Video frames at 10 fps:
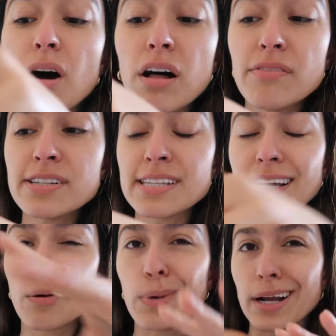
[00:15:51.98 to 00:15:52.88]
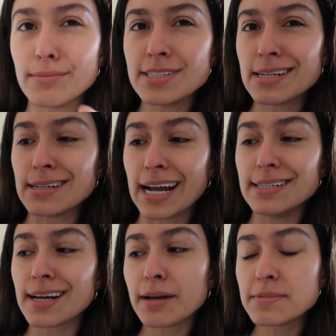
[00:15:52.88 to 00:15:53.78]
all this, like when it comes to
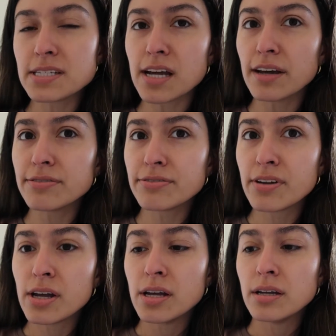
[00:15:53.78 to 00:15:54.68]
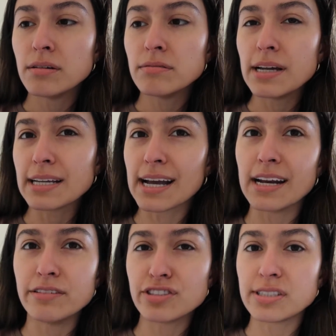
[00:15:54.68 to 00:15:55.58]
nighttime stuff, it
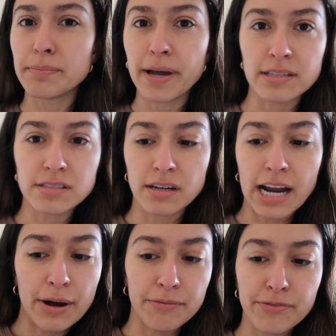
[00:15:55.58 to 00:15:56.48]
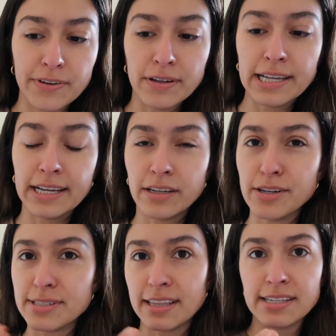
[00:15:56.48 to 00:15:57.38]
kind of just depends on how I'm feeling.
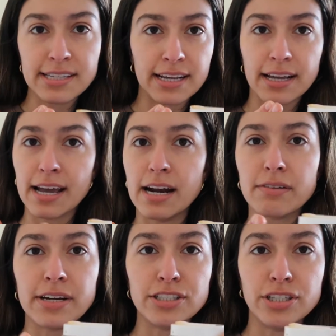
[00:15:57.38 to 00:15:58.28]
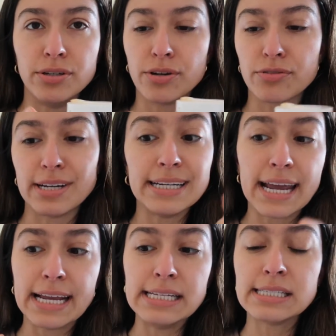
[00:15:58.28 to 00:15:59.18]
Using this like again every 2-3
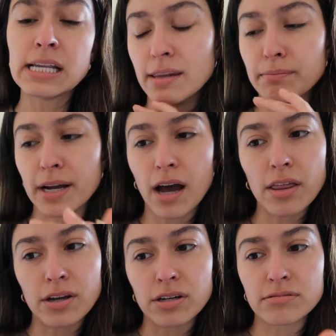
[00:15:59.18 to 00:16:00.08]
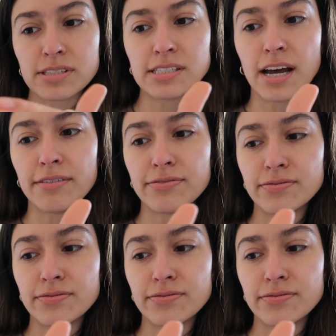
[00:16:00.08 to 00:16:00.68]
days. And my other stuff